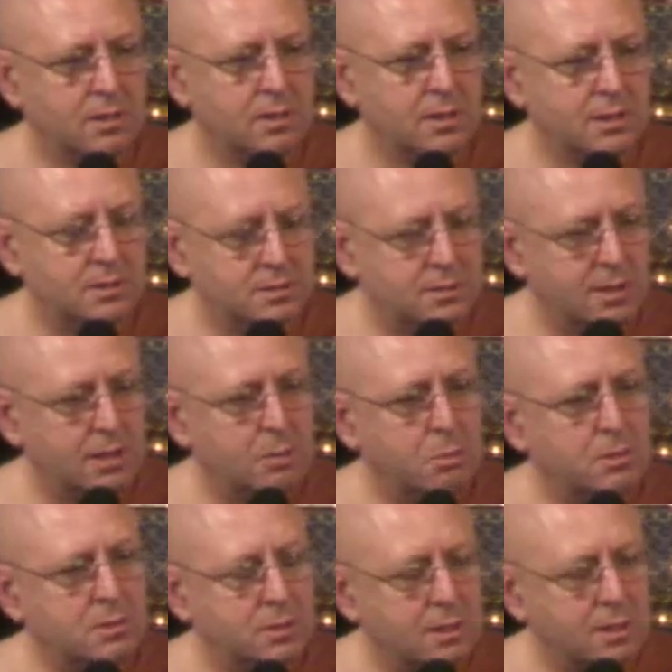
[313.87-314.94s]
Instead, we
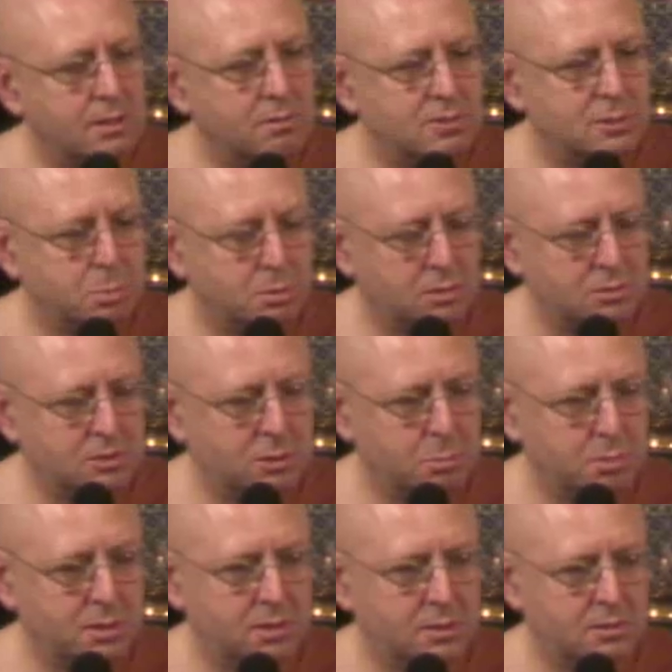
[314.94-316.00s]
take
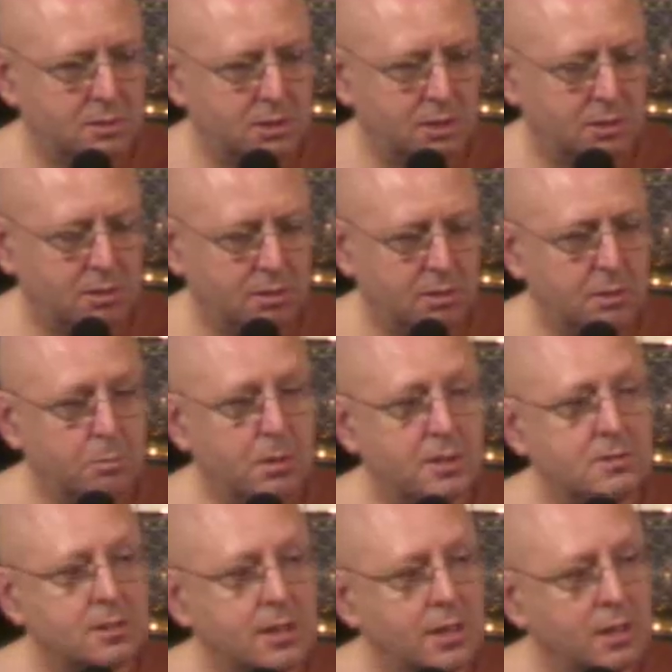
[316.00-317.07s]
responsibility. And by
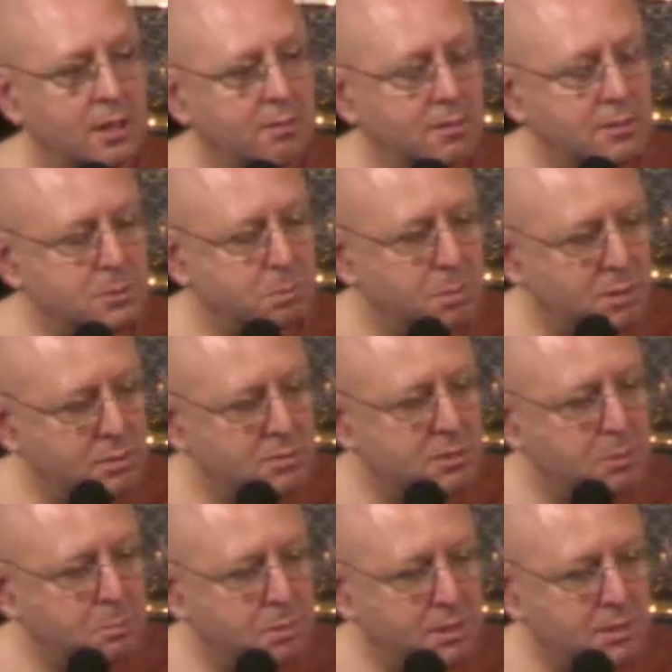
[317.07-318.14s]
taking
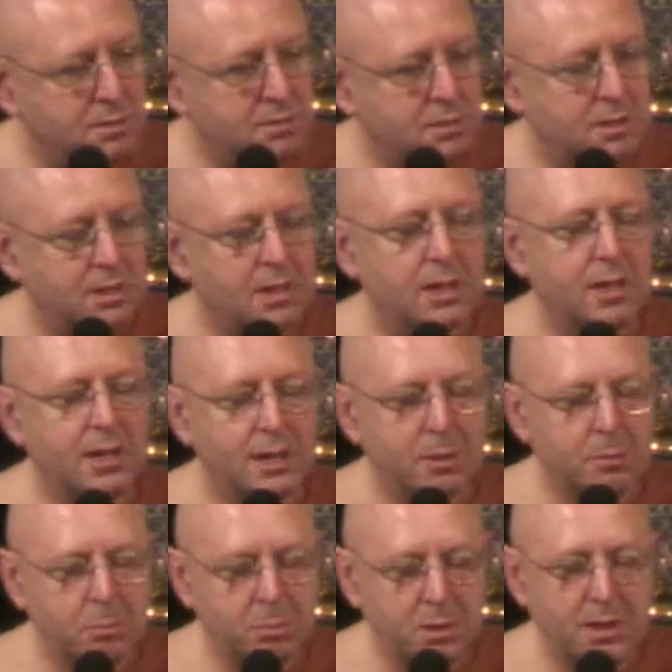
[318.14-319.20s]
responsibility, it
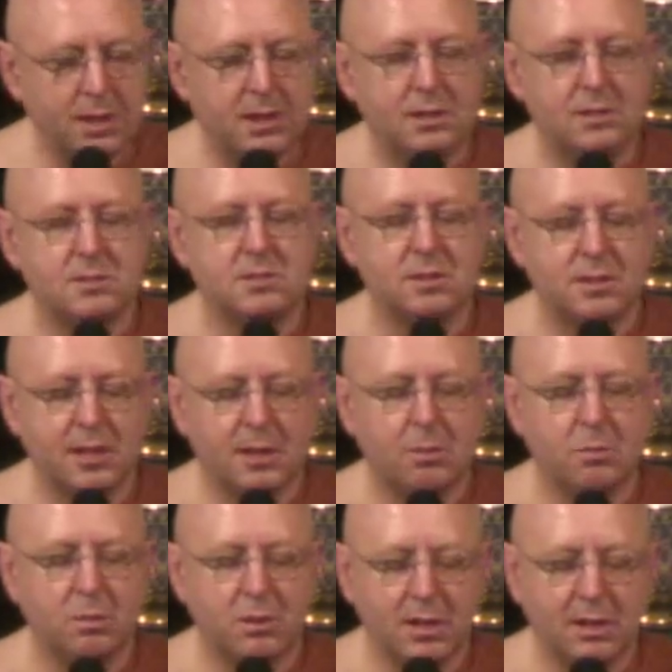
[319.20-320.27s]
means that
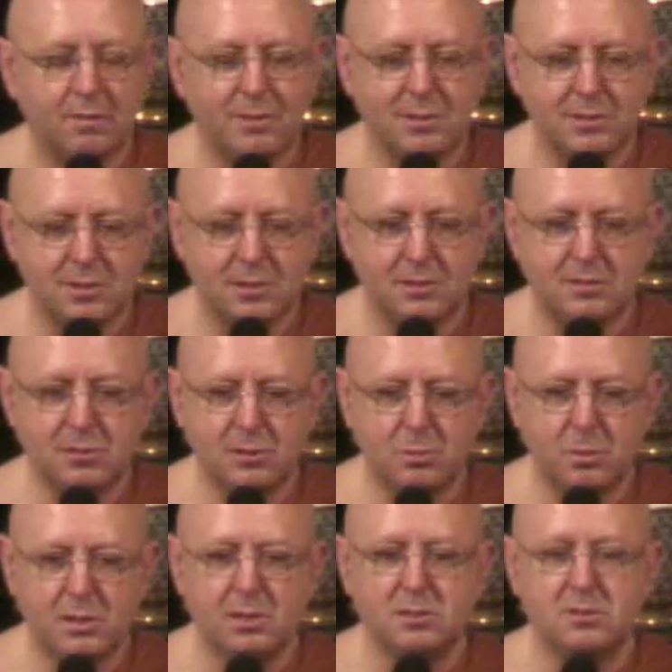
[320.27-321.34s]
whatever
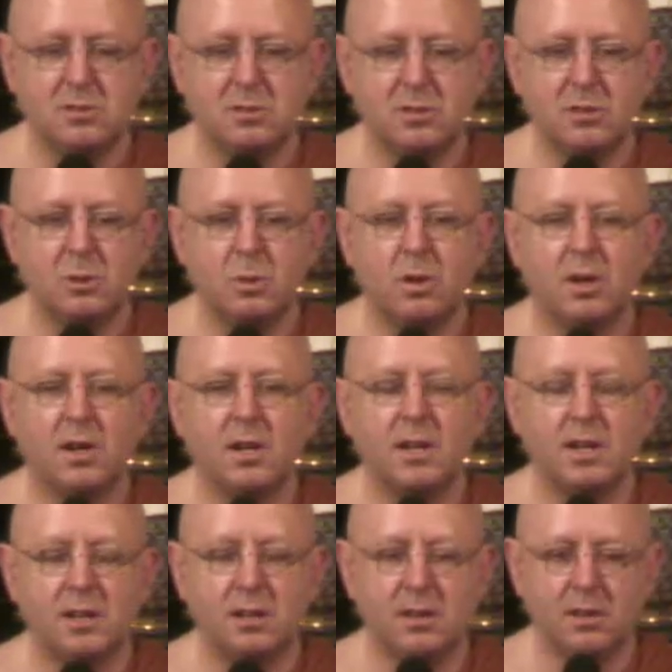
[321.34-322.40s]
situation you are
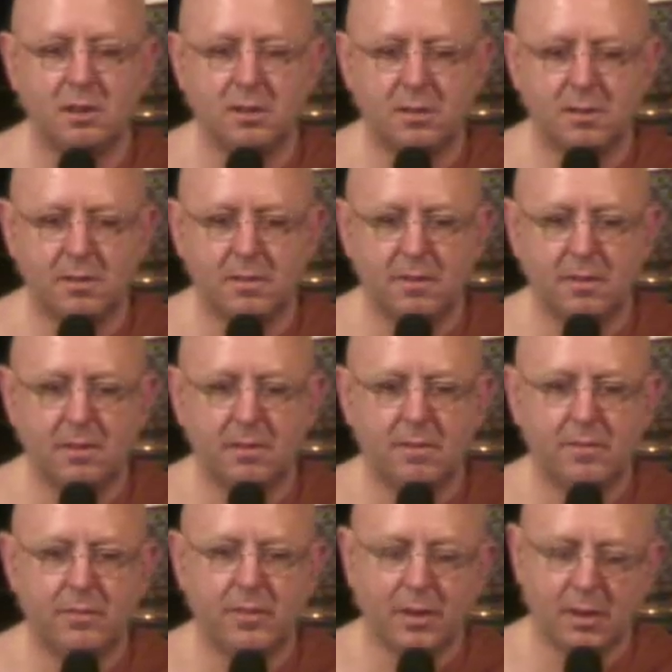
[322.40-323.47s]
in,
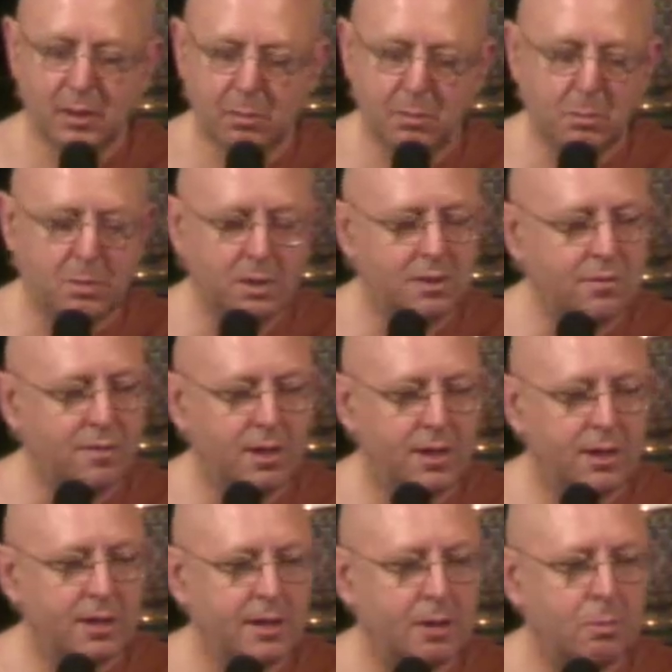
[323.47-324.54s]
now we want to
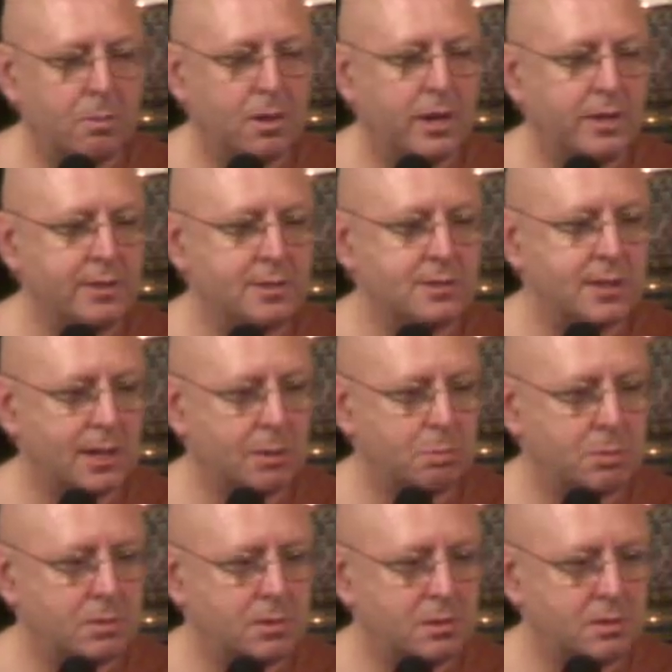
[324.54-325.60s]
find out why this
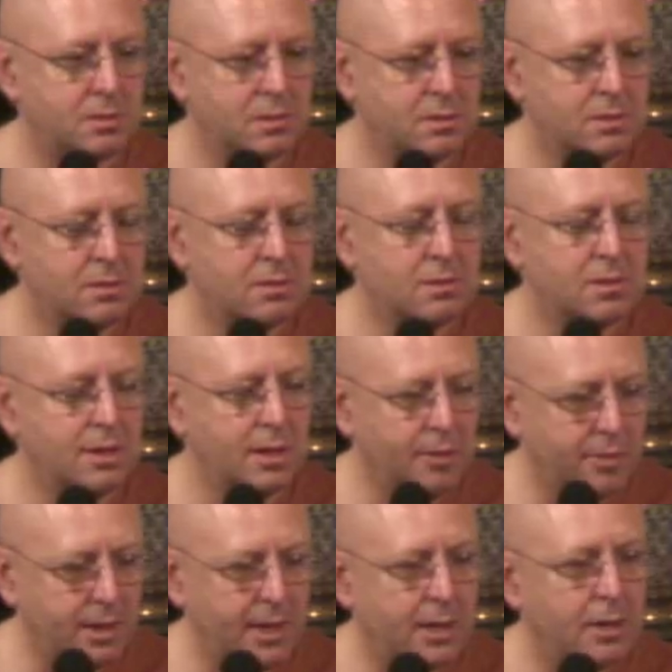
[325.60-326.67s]
happened.
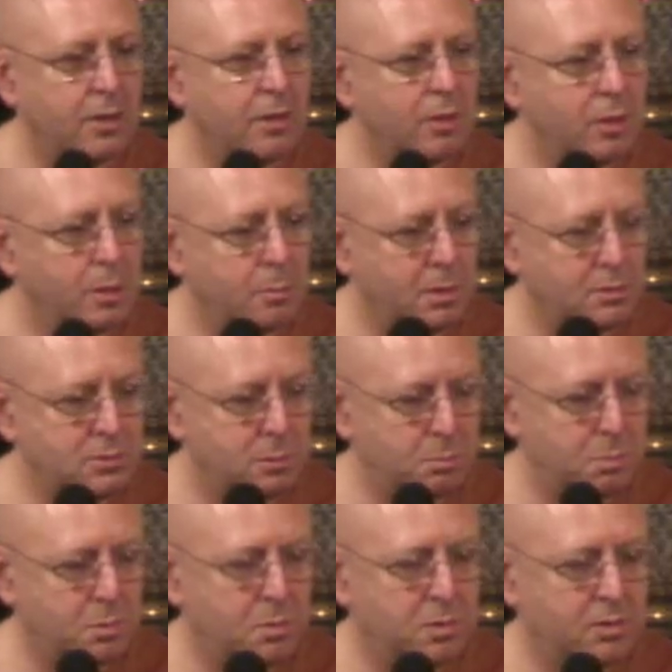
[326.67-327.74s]
And then the most
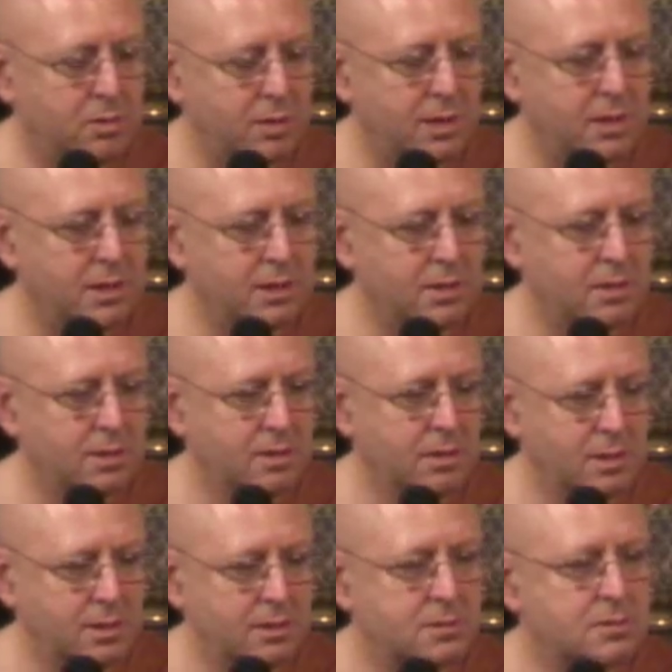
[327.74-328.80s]
important thing
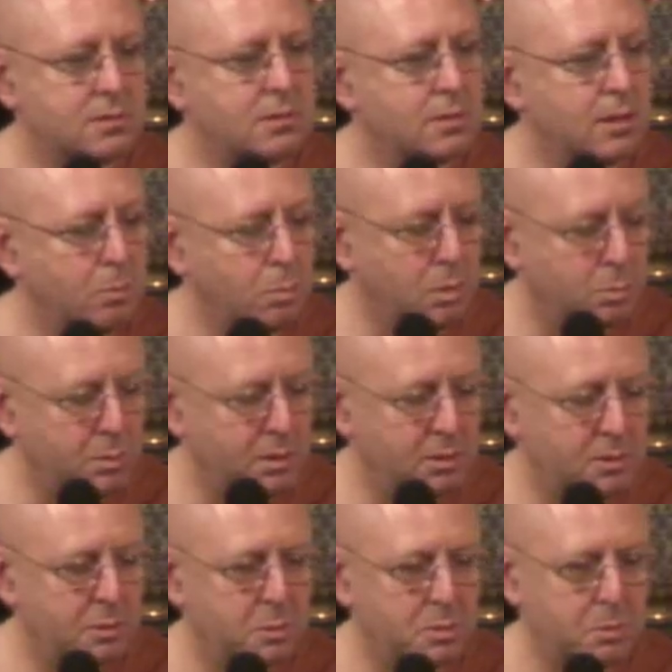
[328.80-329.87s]
is what we
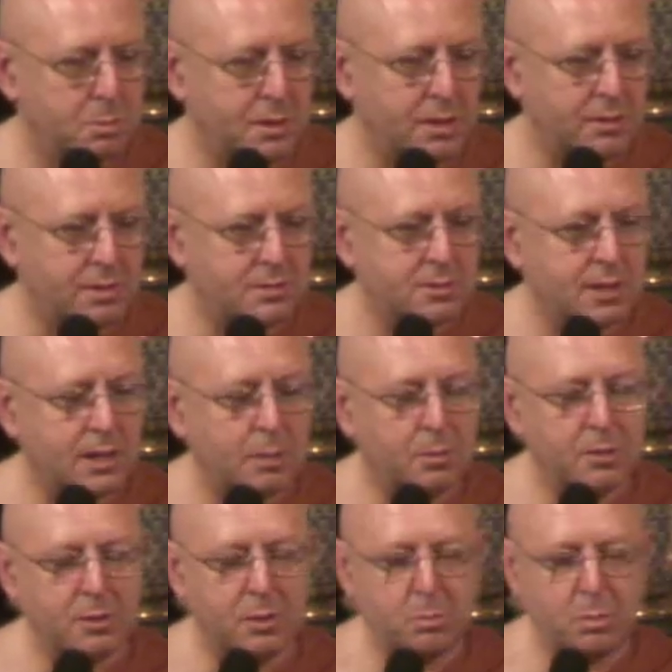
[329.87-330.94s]
can do about this, how we
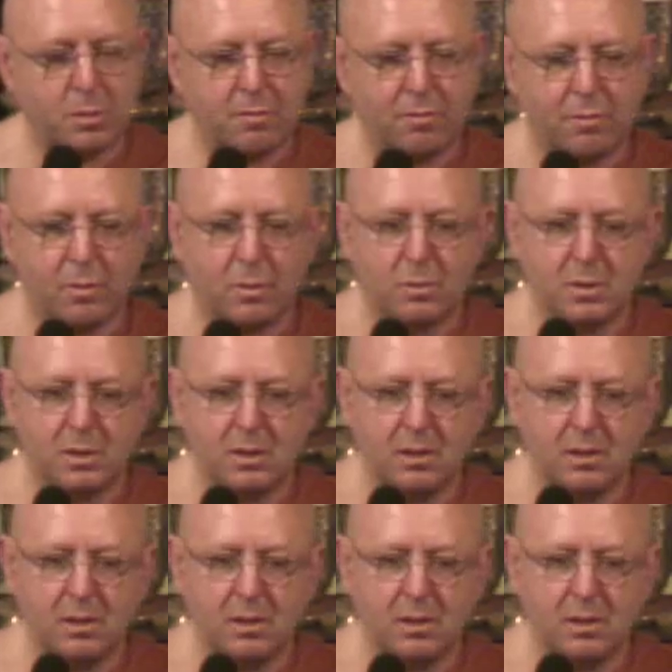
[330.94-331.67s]
can move forward.